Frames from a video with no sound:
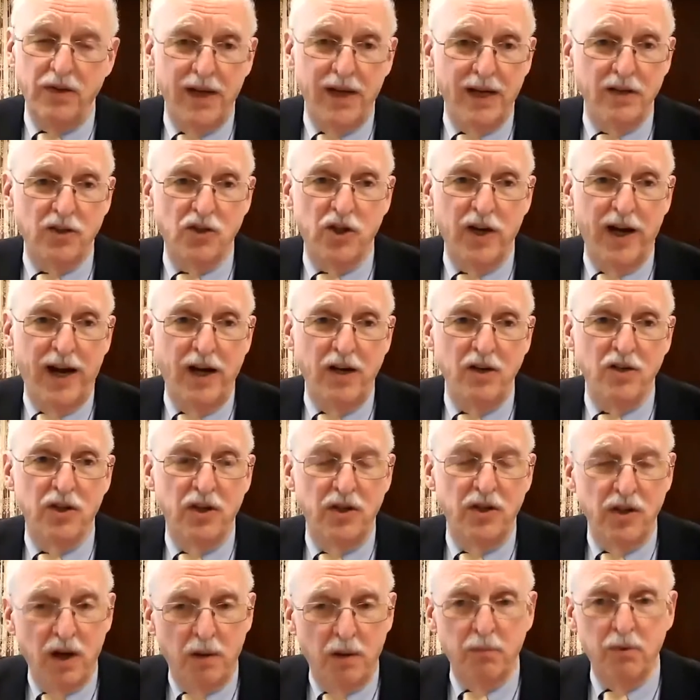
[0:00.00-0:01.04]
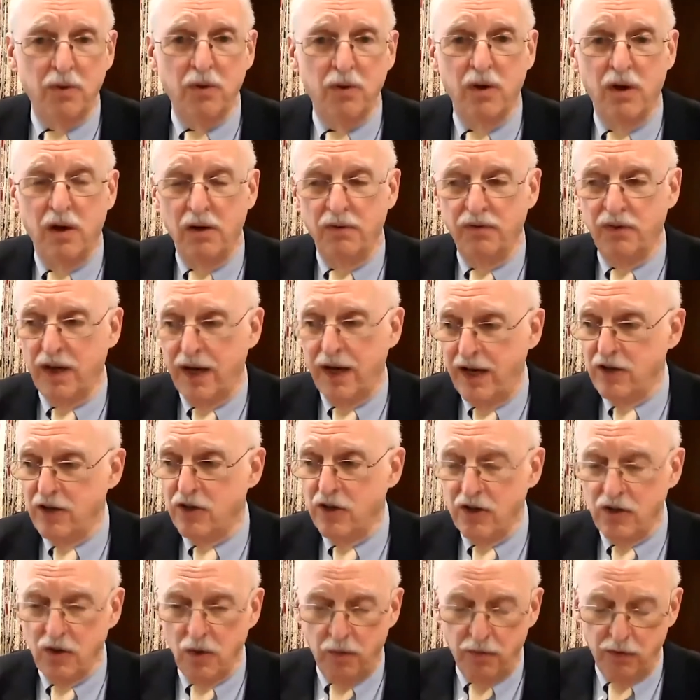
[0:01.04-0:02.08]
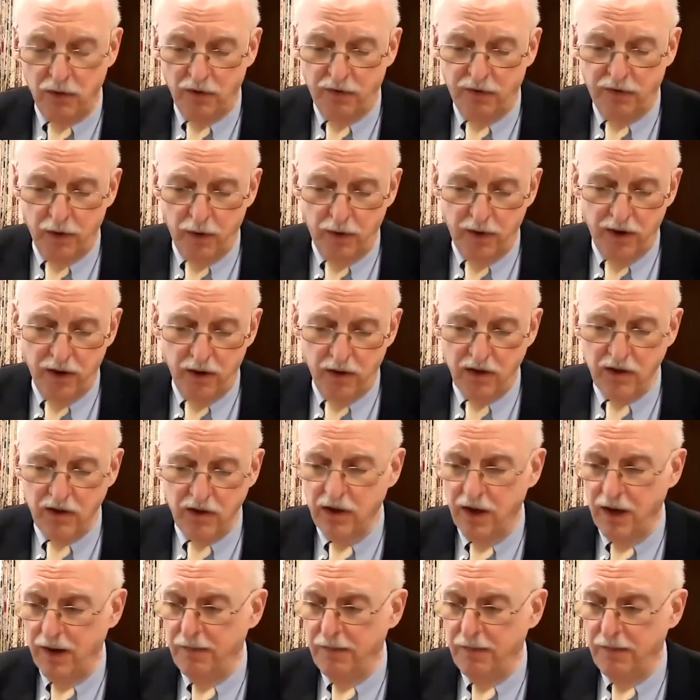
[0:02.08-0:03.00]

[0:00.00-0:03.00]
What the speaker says: that change, the number of cases over a few years